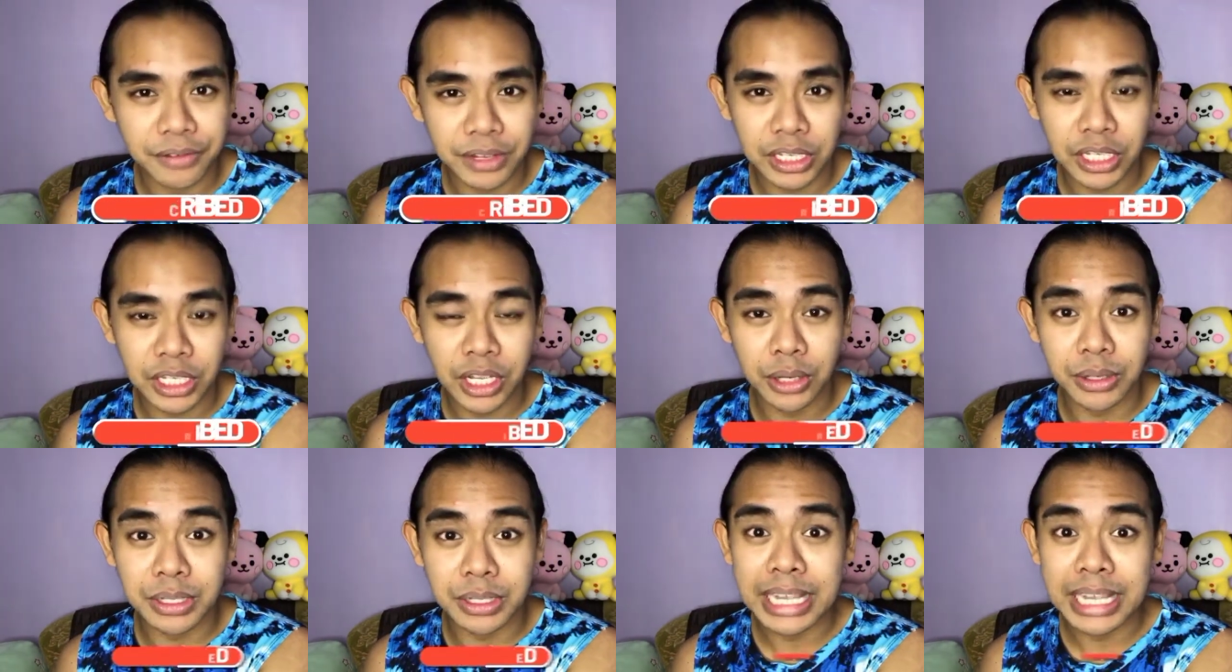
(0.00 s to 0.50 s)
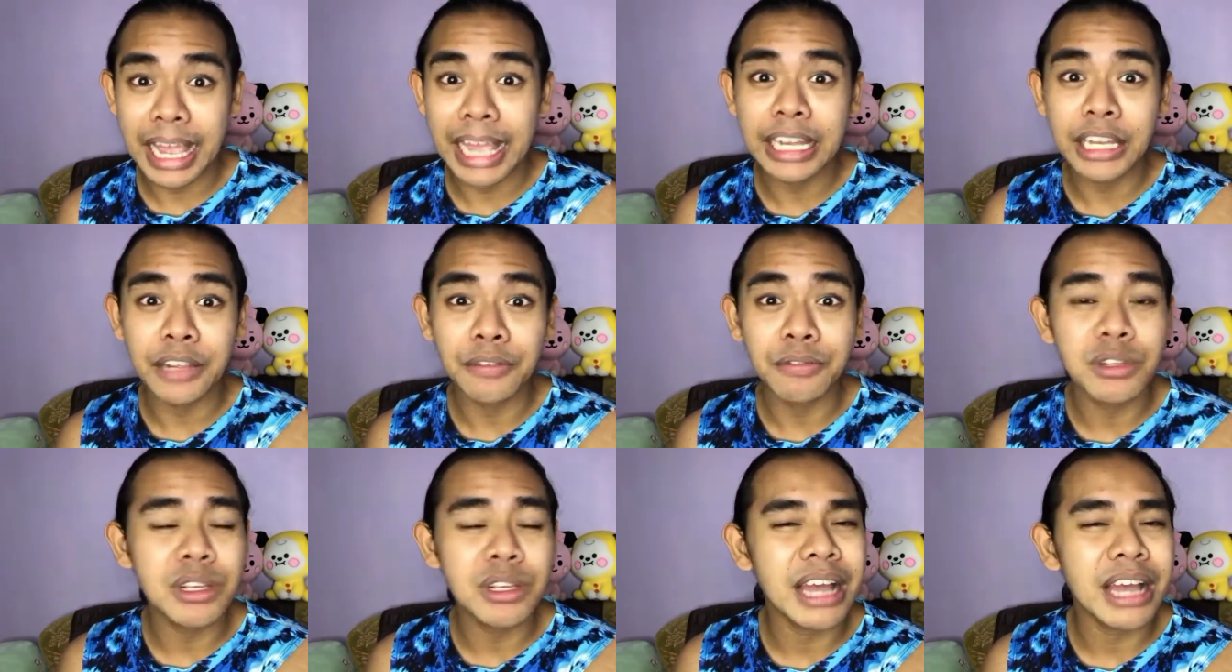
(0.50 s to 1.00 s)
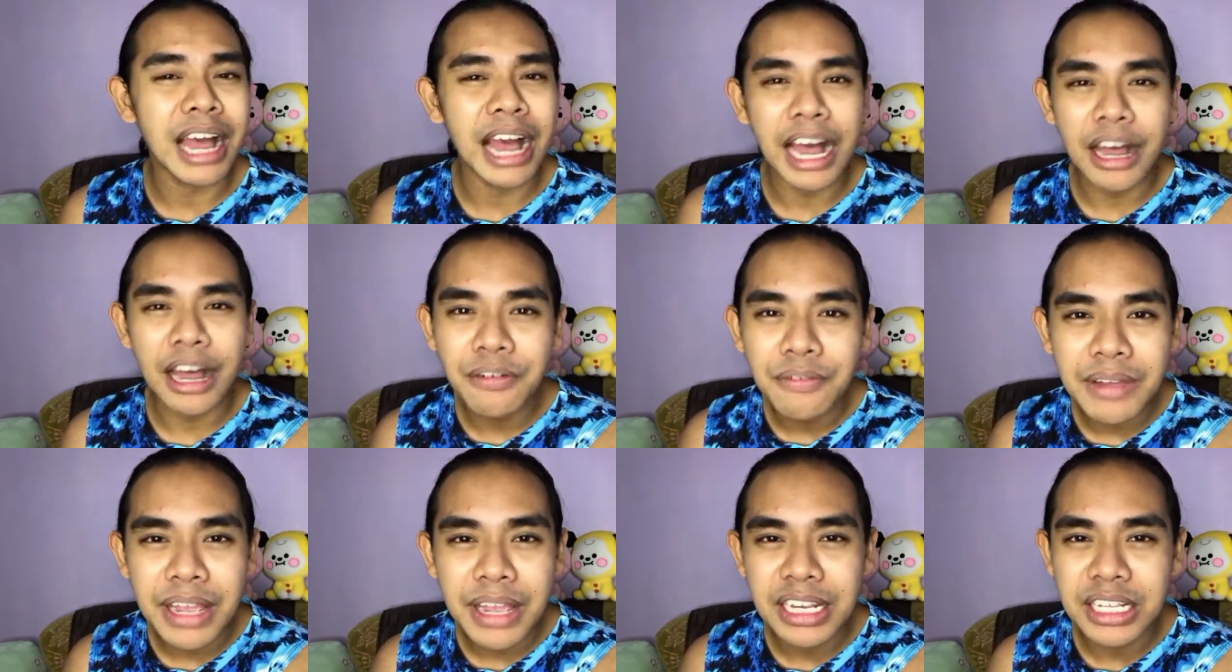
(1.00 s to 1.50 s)
videos. And if you
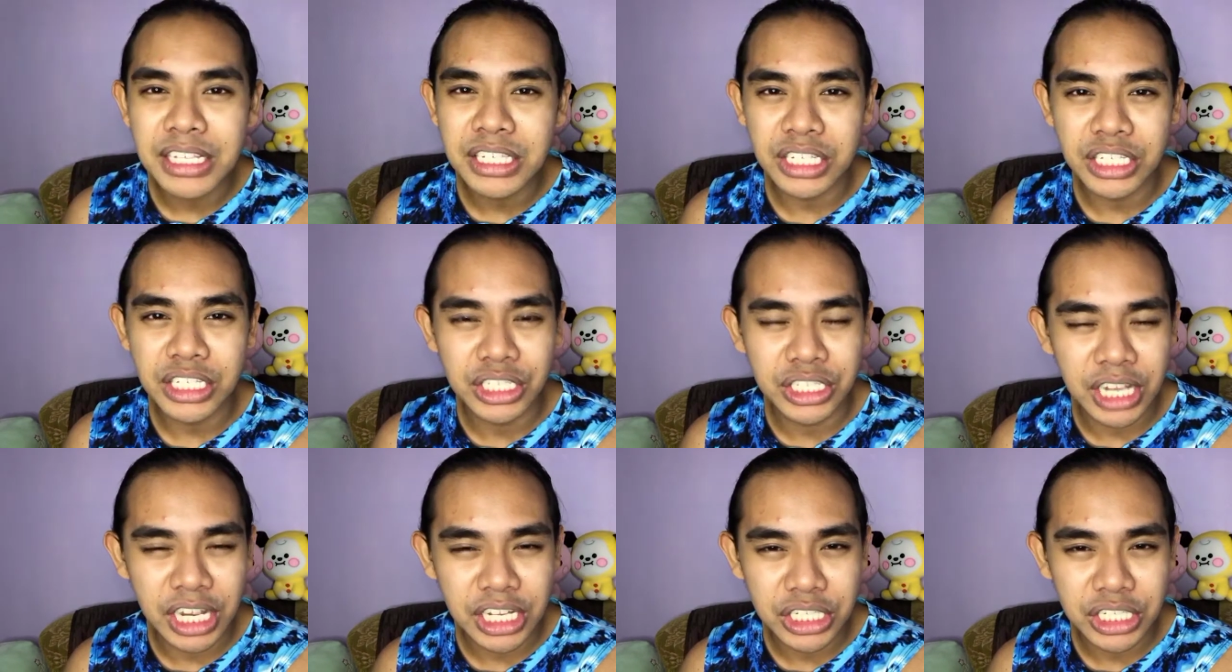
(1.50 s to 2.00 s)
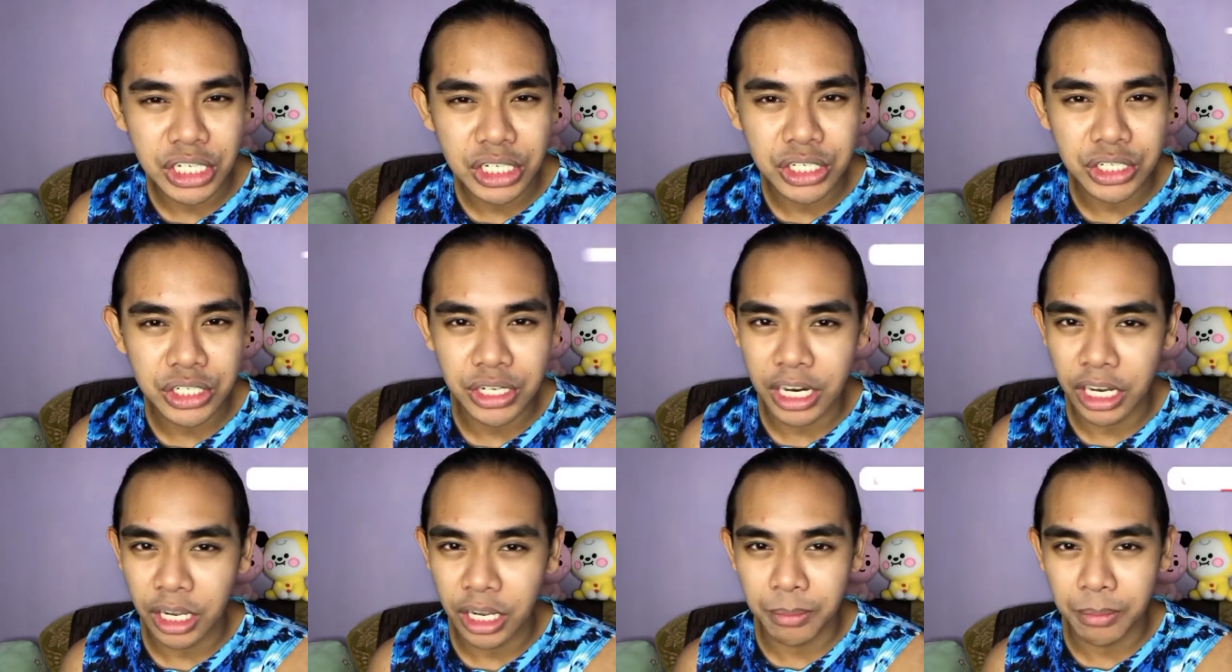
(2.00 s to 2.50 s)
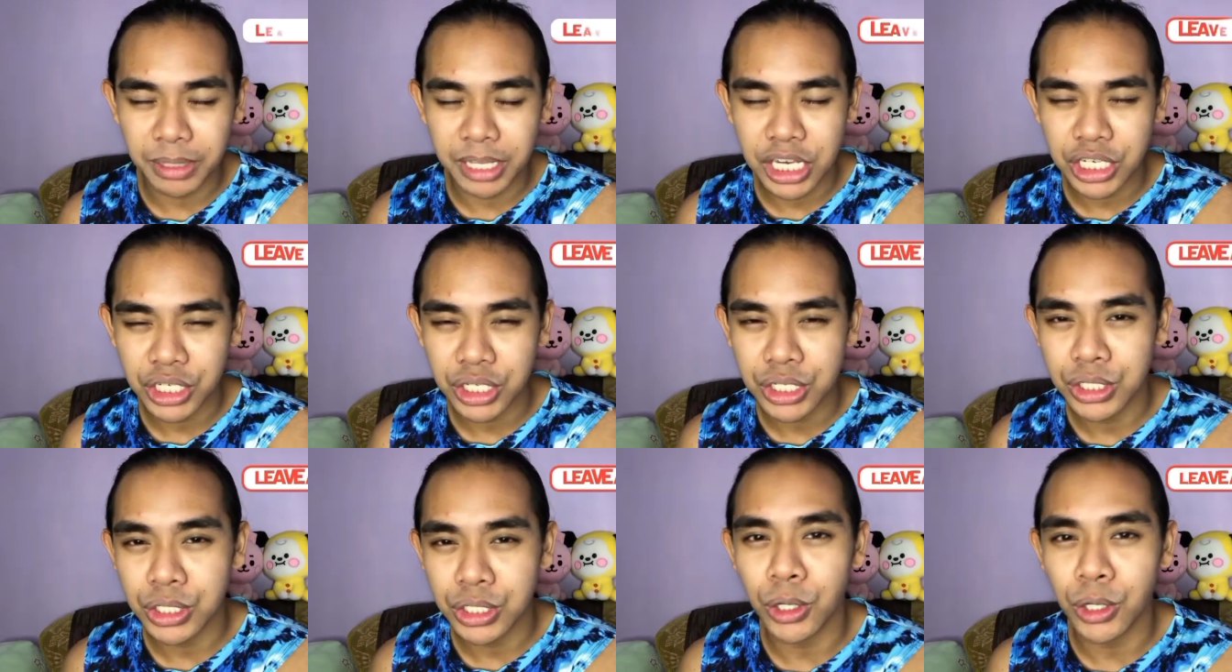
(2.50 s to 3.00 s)
have any suggestions,
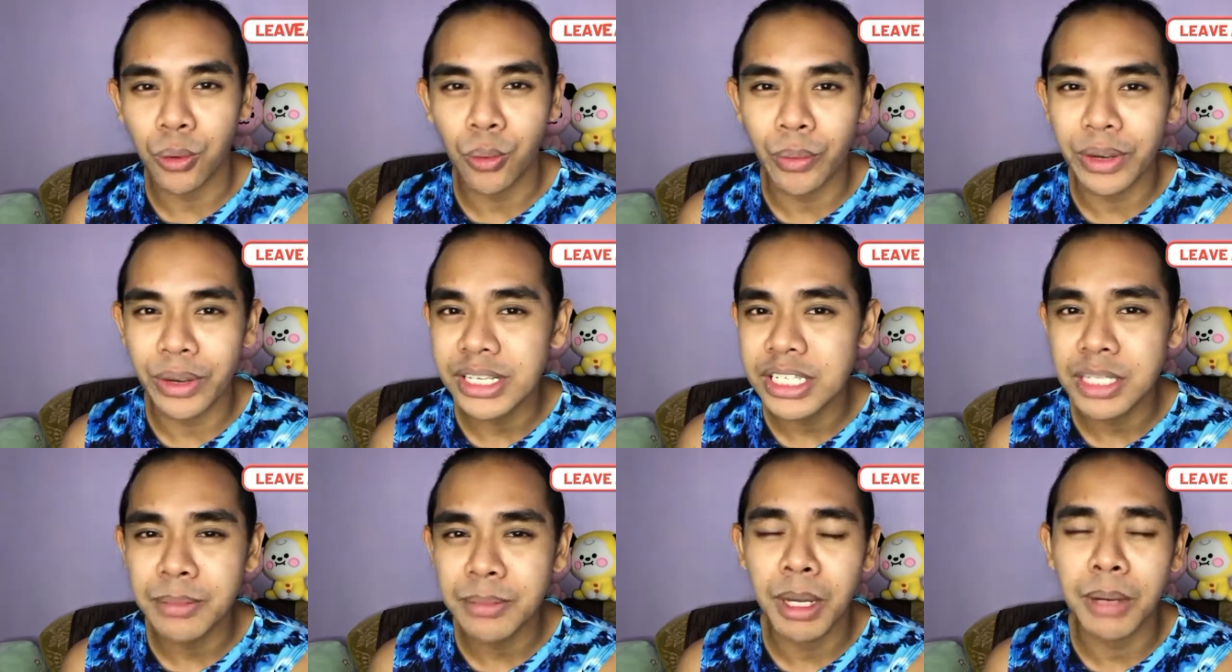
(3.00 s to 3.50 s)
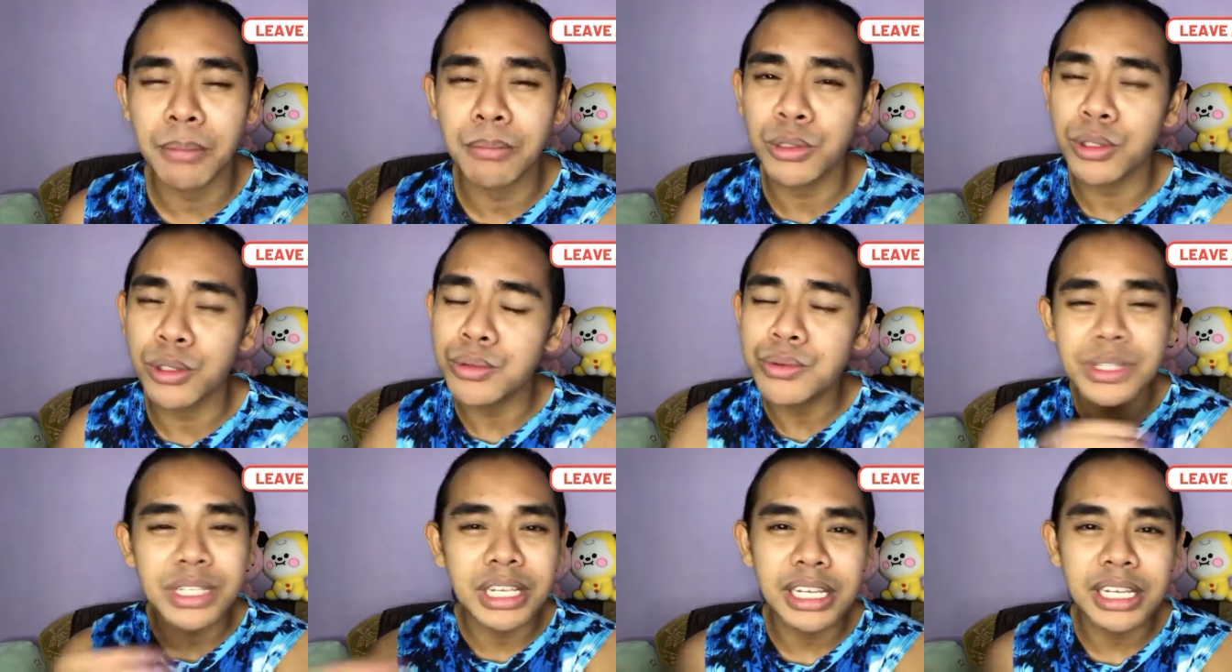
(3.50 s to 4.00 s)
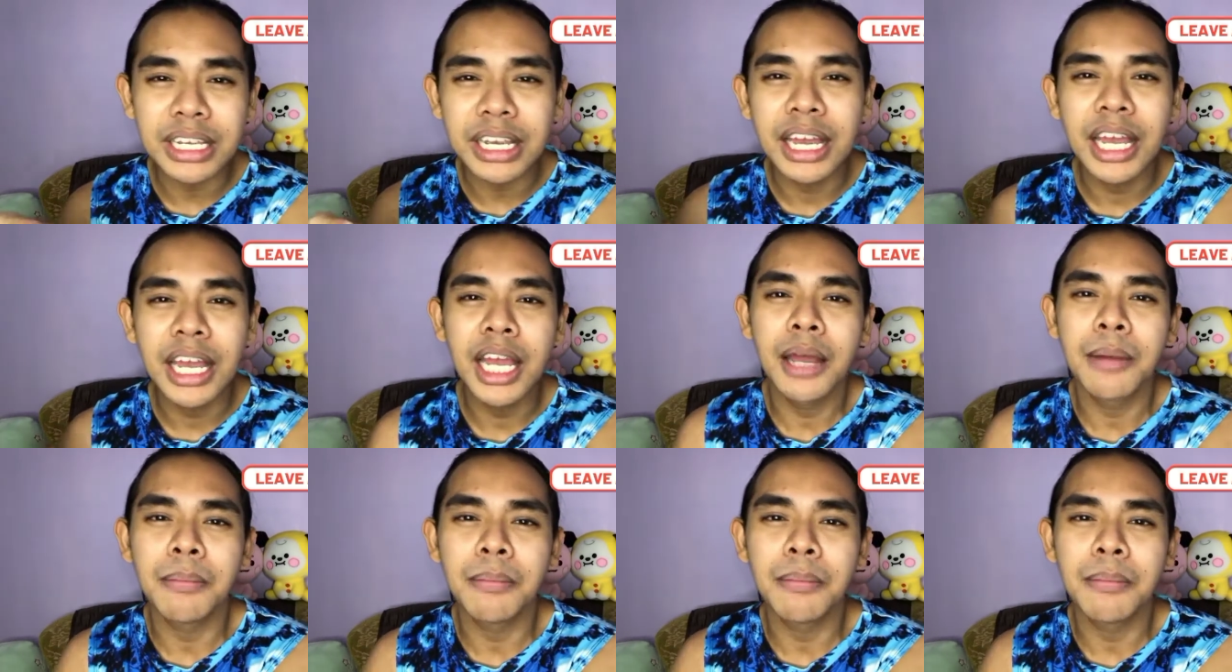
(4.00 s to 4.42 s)
recommendations, requests ng mga music,